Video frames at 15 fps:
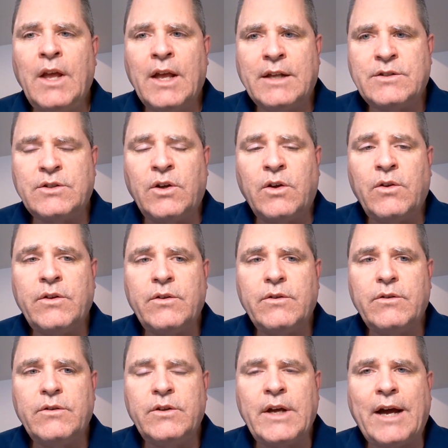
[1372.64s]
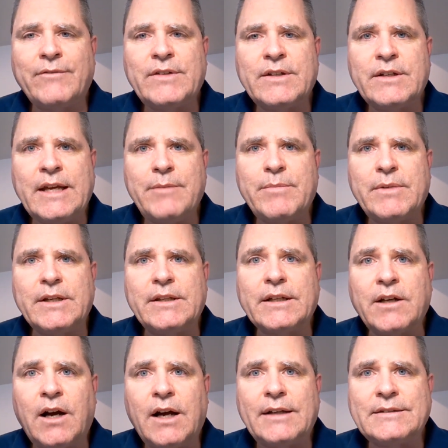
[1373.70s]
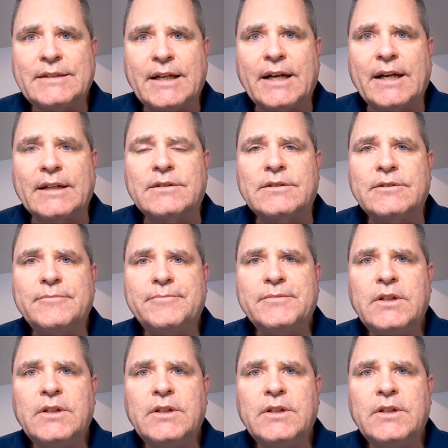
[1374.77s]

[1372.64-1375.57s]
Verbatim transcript: and so you have to keep it in the context.